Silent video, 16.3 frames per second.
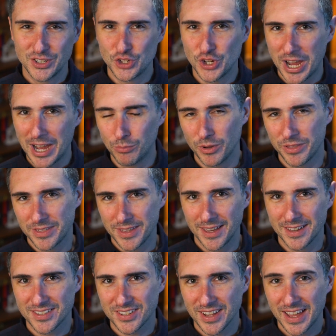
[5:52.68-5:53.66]
job with
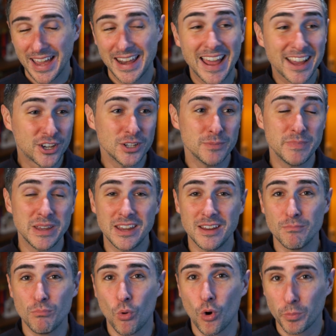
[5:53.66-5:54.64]
this, and I couldn't
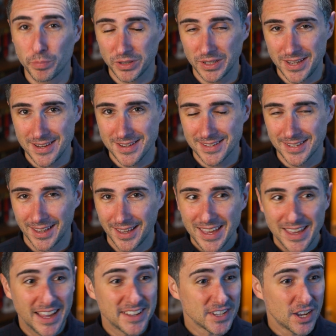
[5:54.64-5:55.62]
be more pleased.
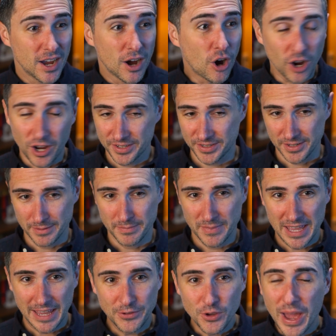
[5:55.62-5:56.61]
It's awesome.
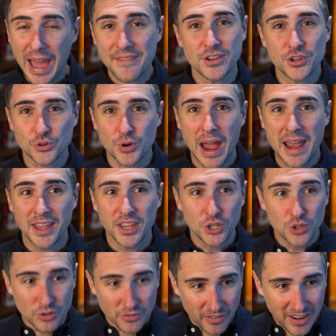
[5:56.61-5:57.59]
If you haven't tried it,
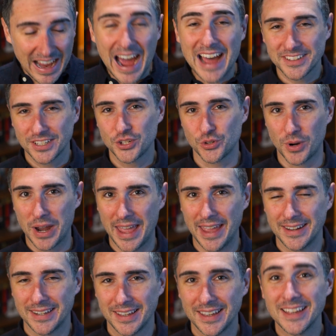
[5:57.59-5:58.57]
you have got to try
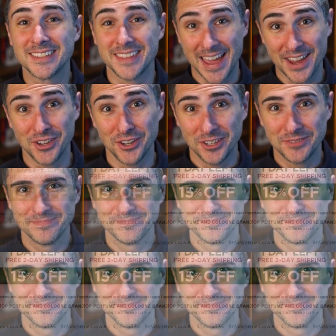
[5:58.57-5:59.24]
it is that good.